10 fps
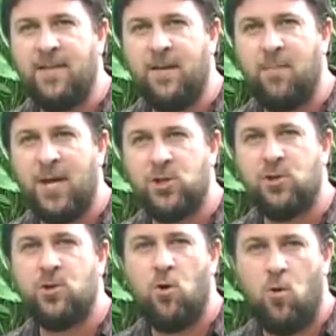They
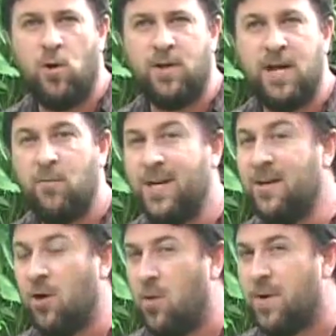pictured corn. Now we
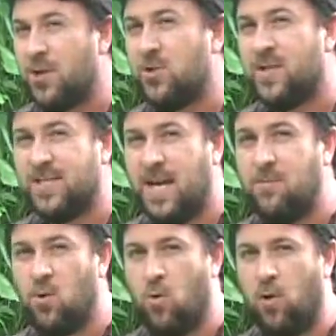didn't all picture the
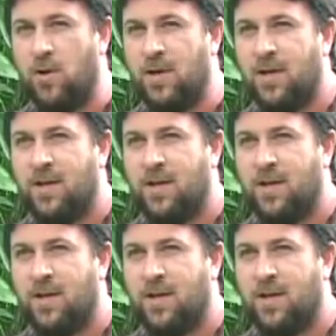same corn,